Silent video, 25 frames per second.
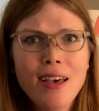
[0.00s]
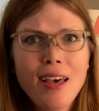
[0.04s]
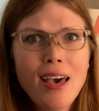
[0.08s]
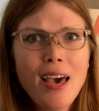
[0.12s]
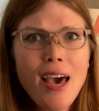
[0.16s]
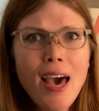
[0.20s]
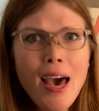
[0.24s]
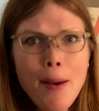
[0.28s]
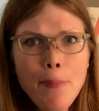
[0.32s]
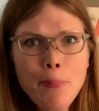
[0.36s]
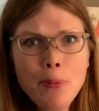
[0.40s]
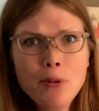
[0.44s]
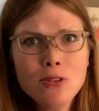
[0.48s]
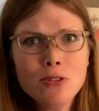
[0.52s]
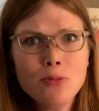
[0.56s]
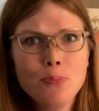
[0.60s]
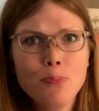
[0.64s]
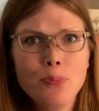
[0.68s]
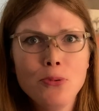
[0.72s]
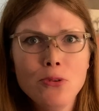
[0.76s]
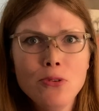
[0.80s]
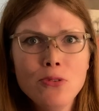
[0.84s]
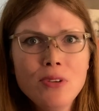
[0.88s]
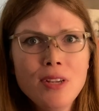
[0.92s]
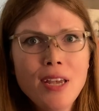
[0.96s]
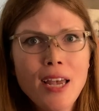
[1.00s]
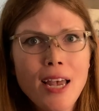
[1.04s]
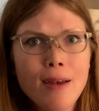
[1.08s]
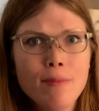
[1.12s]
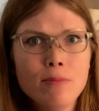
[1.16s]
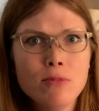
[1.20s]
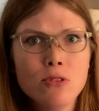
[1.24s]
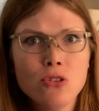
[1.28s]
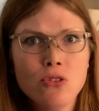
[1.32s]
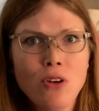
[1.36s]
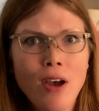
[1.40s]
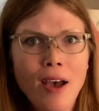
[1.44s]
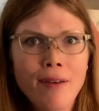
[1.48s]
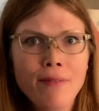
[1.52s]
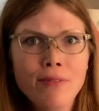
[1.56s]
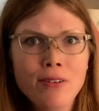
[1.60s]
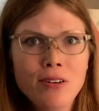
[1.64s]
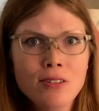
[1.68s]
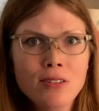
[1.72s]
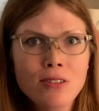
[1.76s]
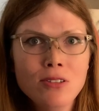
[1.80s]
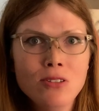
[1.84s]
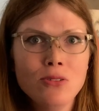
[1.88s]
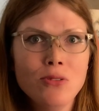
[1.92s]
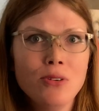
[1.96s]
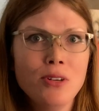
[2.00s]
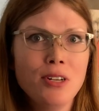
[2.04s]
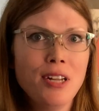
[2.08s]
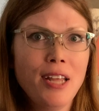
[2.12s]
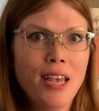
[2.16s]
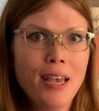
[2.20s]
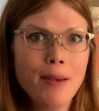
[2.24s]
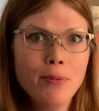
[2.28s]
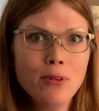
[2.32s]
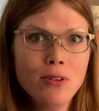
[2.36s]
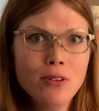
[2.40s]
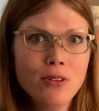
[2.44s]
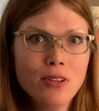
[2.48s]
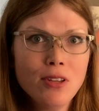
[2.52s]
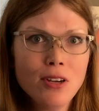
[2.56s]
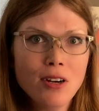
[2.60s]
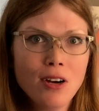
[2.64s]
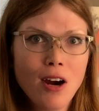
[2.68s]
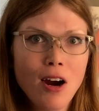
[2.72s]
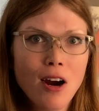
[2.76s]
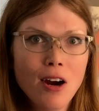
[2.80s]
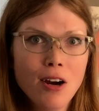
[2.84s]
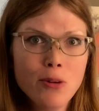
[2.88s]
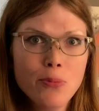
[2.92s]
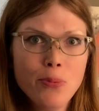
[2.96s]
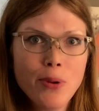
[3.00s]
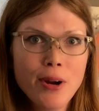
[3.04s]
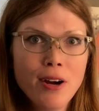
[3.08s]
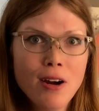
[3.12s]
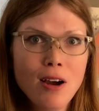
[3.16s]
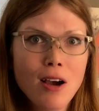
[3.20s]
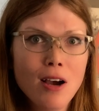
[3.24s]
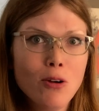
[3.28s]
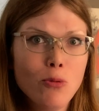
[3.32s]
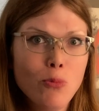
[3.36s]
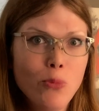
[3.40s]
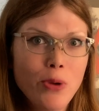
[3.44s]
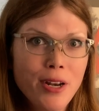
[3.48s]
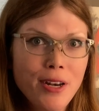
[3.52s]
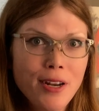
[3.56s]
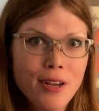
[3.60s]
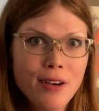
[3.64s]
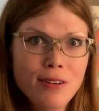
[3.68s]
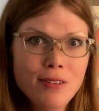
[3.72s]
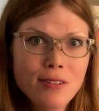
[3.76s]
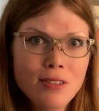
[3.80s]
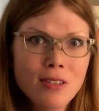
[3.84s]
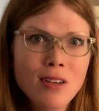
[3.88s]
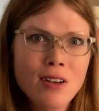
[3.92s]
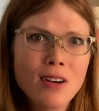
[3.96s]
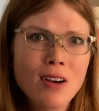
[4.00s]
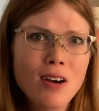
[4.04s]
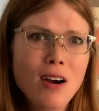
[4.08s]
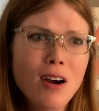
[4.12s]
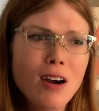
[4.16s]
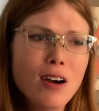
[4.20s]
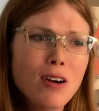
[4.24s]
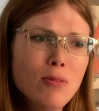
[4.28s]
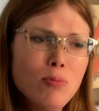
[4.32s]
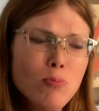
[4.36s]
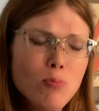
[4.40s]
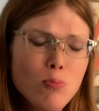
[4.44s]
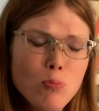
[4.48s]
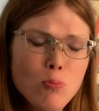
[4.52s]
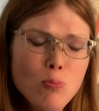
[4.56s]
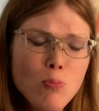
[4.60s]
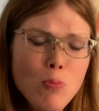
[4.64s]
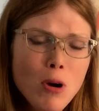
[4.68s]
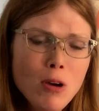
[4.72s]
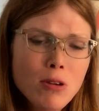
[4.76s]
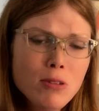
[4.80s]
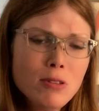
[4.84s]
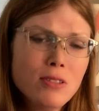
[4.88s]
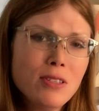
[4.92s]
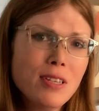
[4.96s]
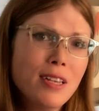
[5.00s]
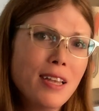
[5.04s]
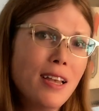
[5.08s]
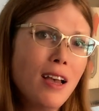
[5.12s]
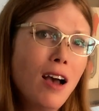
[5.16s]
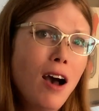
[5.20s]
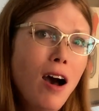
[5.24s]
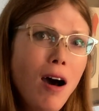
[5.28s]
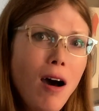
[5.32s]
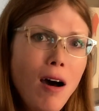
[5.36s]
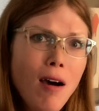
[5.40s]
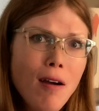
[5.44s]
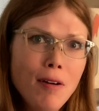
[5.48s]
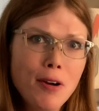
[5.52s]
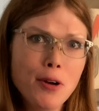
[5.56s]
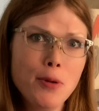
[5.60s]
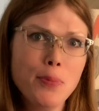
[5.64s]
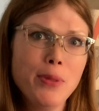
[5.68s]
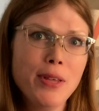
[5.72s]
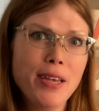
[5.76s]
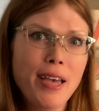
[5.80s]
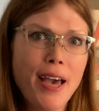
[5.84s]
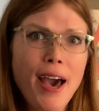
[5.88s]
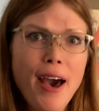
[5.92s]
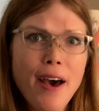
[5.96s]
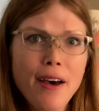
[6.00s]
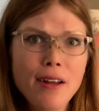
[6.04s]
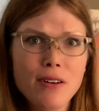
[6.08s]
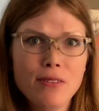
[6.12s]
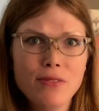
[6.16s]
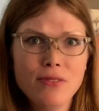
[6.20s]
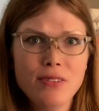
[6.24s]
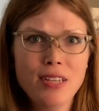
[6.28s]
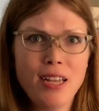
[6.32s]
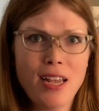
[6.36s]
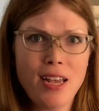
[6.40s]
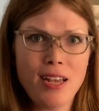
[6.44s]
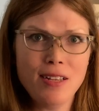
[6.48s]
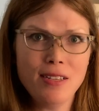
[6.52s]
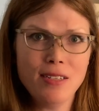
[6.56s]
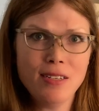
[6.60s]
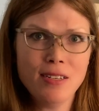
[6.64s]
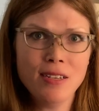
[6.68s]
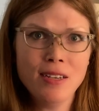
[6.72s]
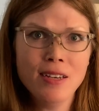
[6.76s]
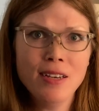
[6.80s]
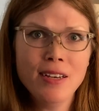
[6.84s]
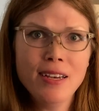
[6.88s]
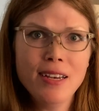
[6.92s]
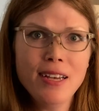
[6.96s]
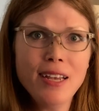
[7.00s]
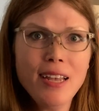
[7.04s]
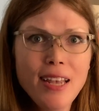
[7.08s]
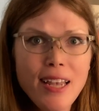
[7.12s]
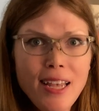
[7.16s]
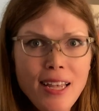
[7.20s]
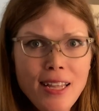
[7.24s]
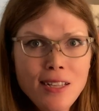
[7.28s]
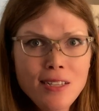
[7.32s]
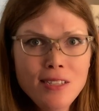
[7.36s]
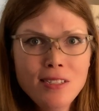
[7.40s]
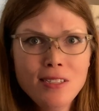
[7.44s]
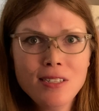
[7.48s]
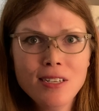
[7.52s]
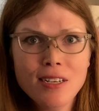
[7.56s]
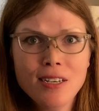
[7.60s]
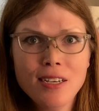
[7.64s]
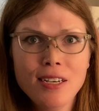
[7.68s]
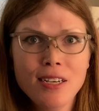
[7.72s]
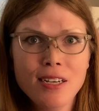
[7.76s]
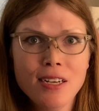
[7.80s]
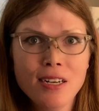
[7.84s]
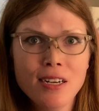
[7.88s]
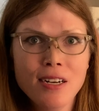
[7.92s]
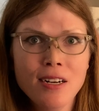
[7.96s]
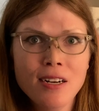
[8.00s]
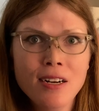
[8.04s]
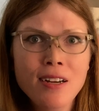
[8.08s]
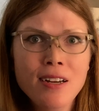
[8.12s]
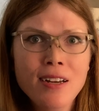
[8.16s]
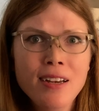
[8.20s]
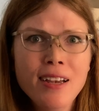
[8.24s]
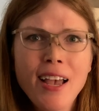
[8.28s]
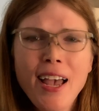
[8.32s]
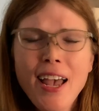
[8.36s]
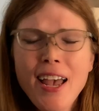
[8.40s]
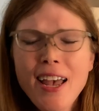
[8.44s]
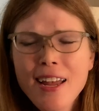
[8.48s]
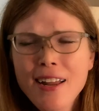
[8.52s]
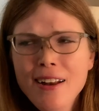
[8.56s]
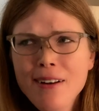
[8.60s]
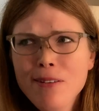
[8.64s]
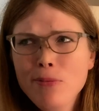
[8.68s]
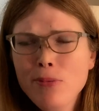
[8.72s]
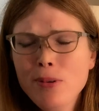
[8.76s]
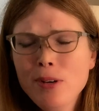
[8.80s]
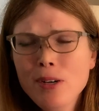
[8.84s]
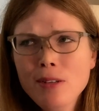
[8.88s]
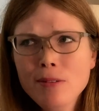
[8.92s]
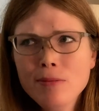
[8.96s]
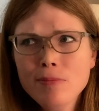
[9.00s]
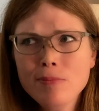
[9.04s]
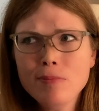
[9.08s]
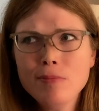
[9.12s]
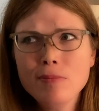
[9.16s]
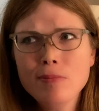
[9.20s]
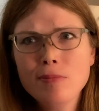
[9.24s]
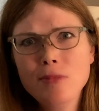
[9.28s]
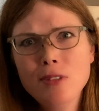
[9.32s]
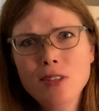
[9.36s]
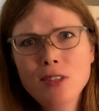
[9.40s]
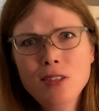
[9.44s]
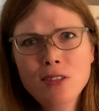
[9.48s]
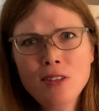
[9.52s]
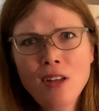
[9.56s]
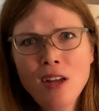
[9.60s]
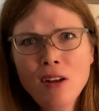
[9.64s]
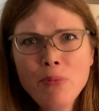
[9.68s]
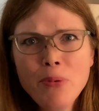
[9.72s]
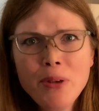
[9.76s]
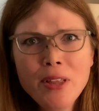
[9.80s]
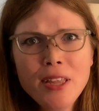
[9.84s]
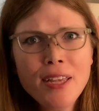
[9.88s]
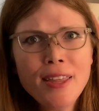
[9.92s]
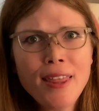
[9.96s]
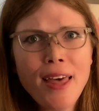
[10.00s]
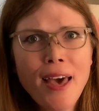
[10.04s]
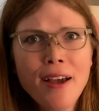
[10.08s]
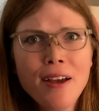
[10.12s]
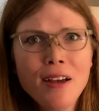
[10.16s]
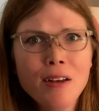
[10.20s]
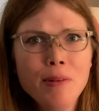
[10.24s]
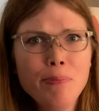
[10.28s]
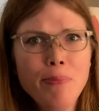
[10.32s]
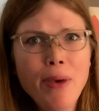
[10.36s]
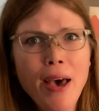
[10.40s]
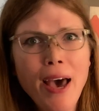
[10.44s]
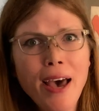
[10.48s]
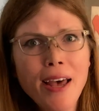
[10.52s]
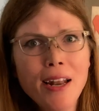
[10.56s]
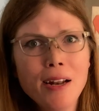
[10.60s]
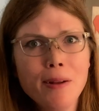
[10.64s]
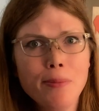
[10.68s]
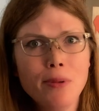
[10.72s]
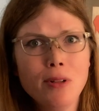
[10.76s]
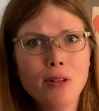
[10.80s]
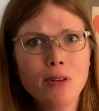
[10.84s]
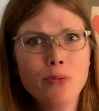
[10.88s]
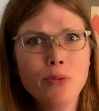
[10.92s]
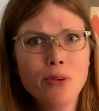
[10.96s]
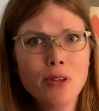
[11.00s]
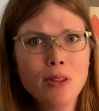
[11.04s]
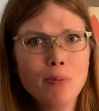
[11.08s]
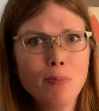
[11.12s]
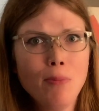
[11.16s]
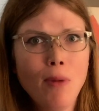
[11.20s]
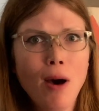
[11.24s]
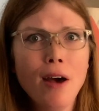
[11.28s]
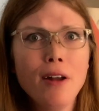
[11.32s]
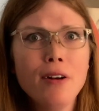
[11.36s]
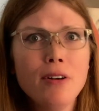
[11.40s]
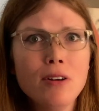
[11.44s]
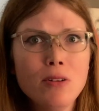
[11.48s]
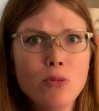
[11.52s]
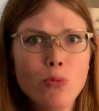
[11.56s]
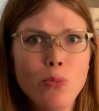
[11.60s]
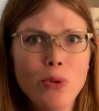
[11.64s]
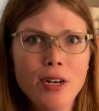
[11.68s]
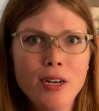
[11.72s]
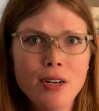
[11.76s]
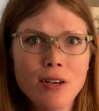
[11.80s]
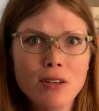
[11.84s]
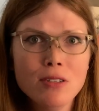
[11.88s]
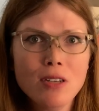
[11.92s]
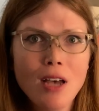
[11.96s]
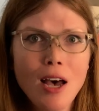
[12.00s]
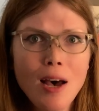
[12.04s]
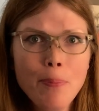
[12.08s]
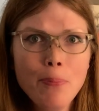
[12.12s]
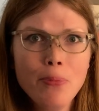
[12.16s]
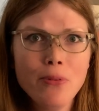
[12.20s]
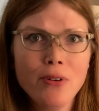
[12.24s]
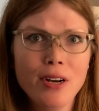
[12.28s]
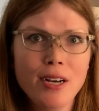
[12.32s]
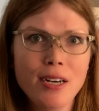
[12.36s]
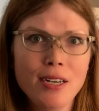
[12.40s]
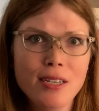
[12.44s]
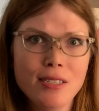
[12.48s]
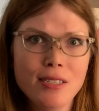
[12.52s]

Apple's Boot Camp drivers to enable their hardware on Windows are mostly horribly out of date, insecure, and well, just not really that compatible with modern Windows operating